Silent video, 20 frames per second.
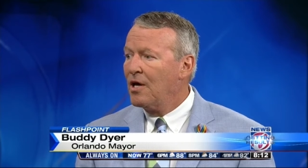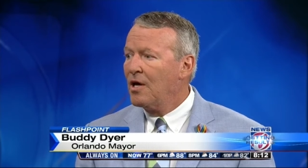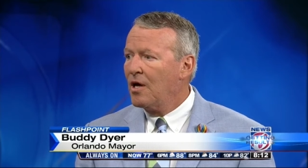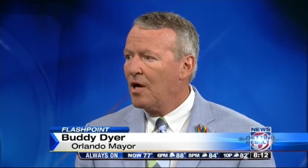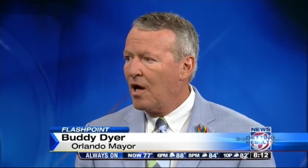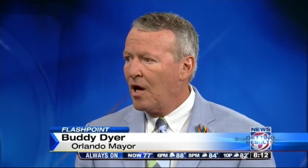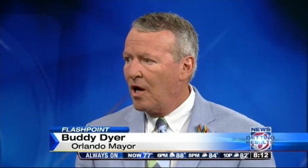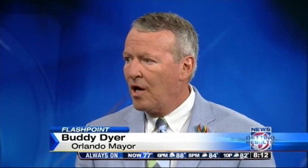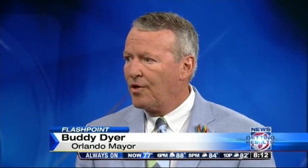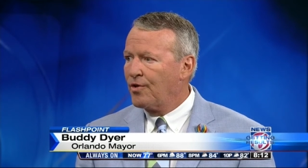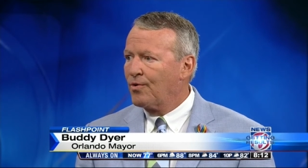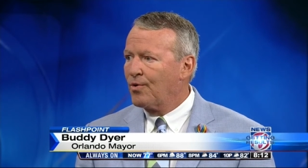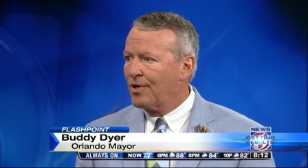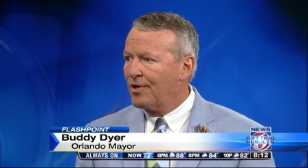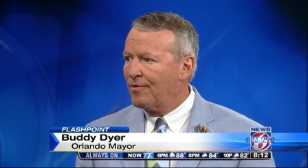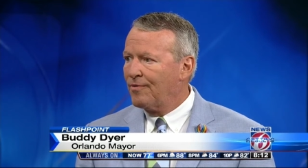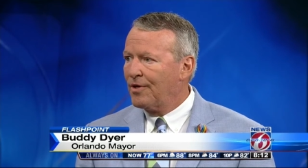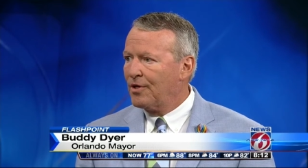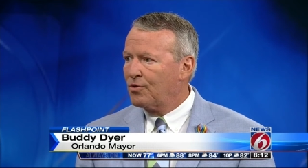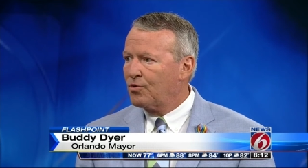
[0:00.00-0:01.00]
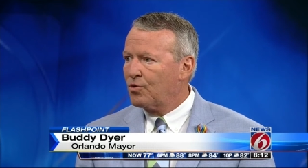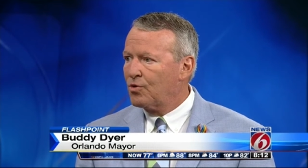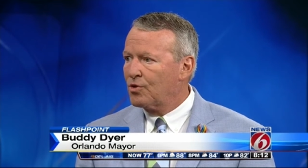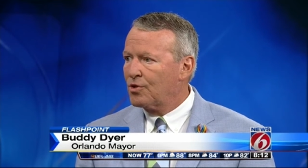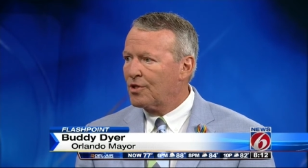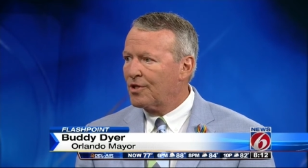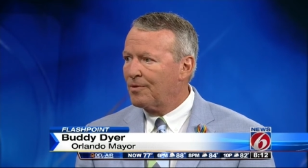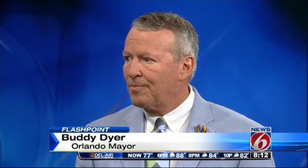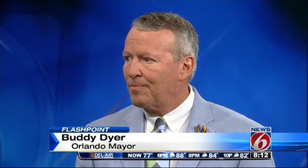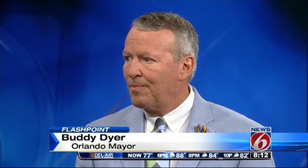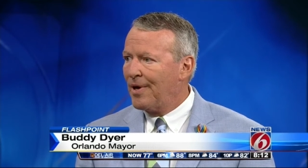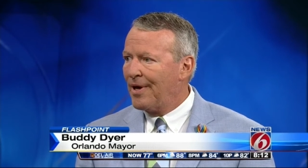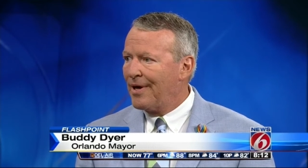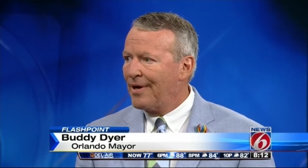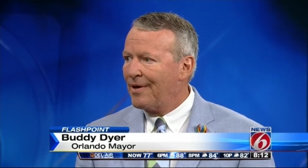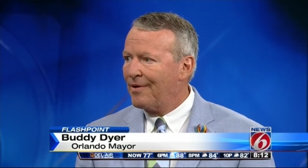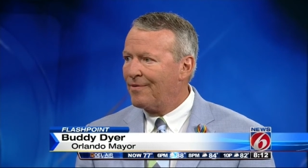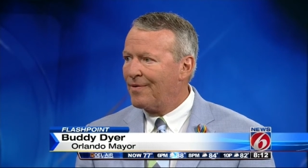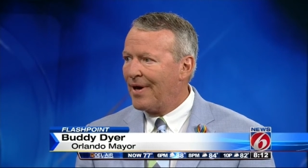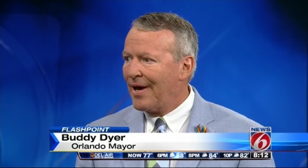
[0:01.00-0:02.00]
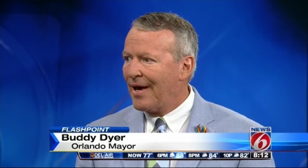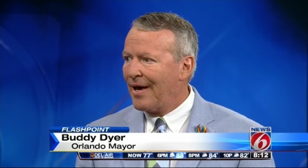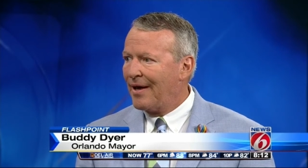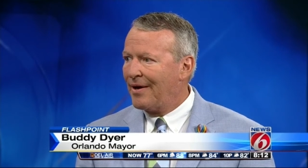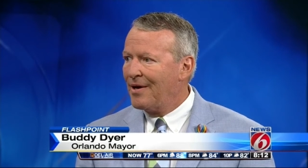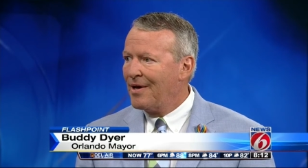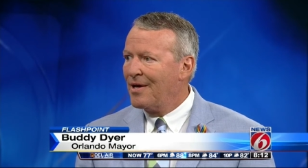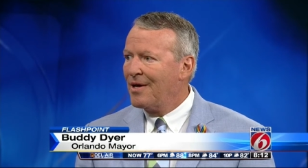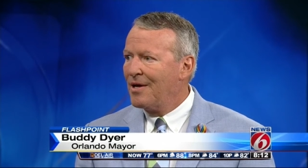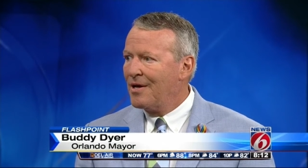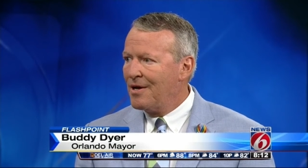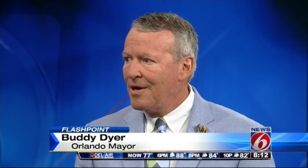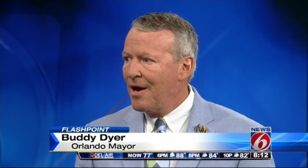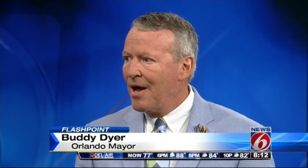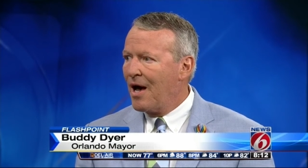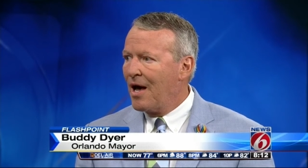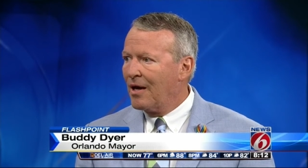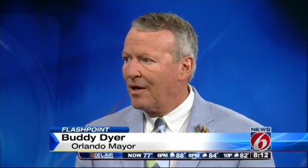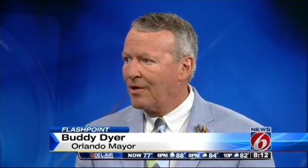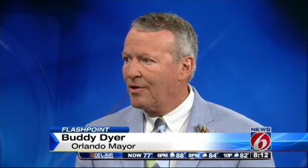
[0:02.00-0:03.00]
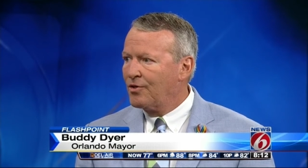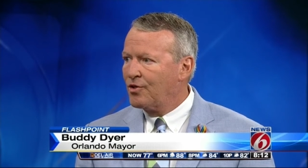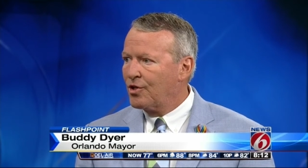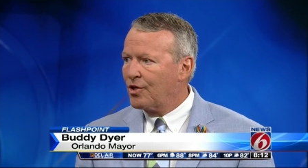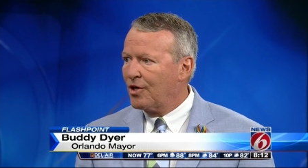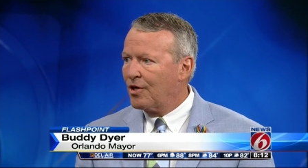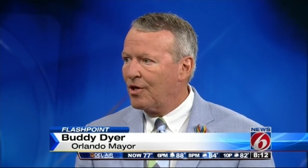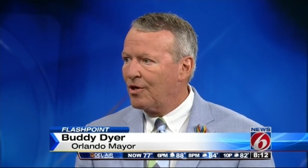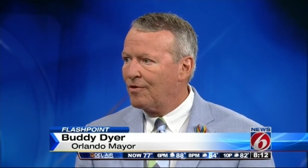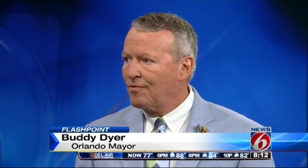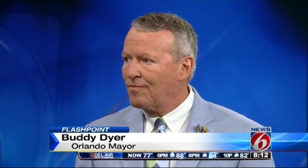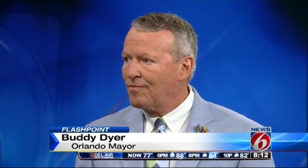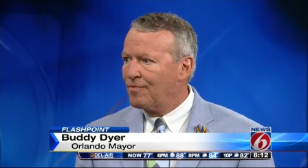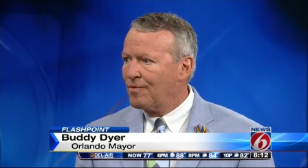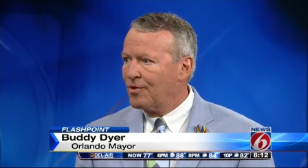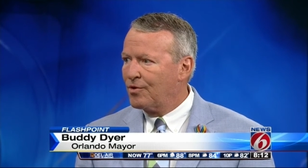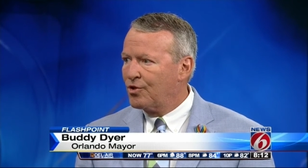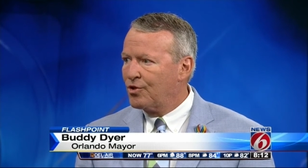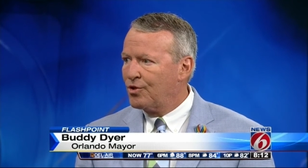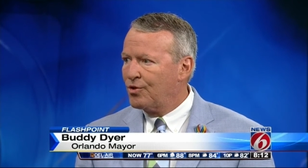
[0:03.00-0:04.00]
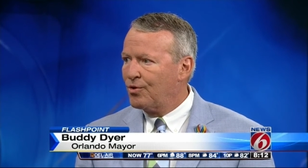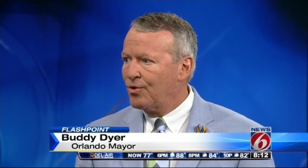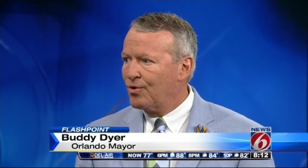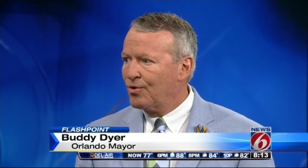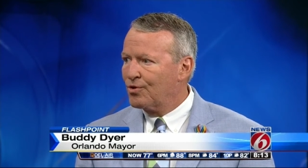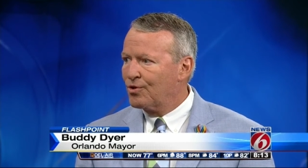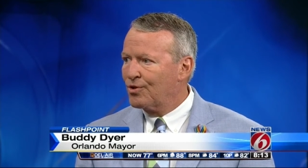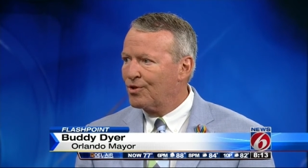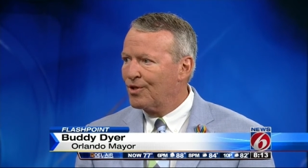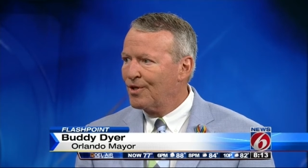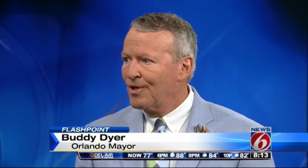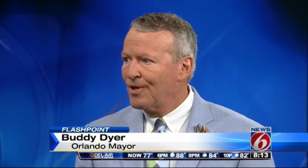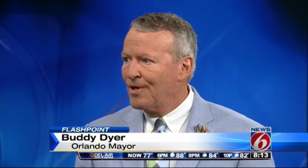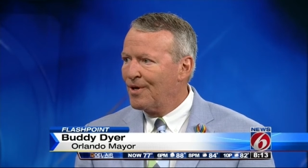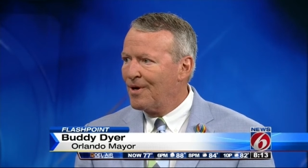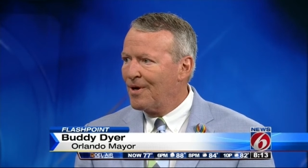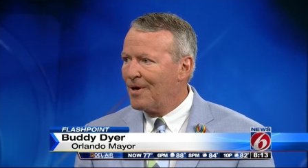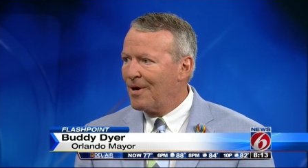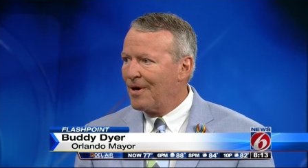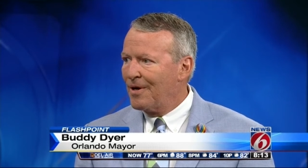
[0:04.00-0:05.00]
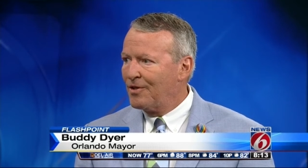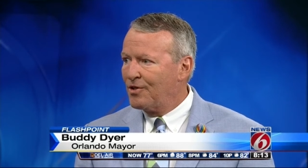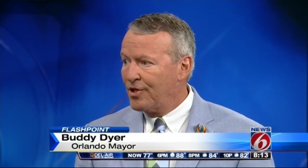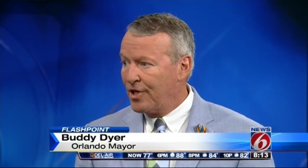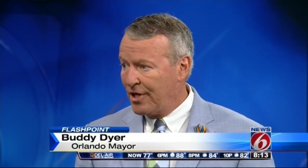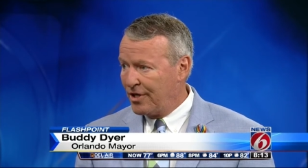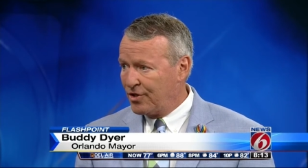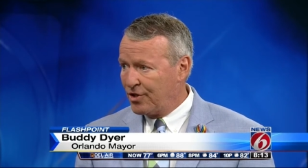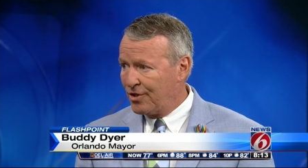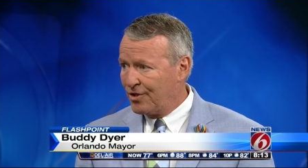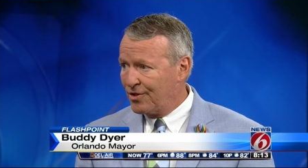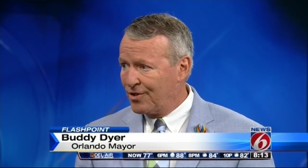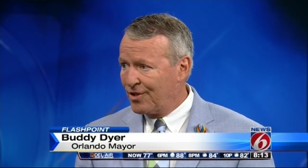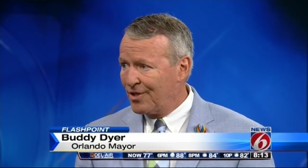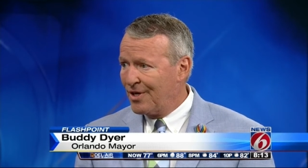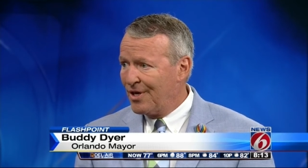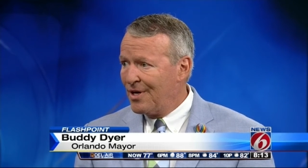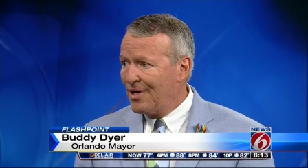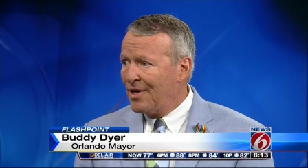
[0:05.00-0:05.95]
other individuals that may have had knowledge of the shooter's intentions.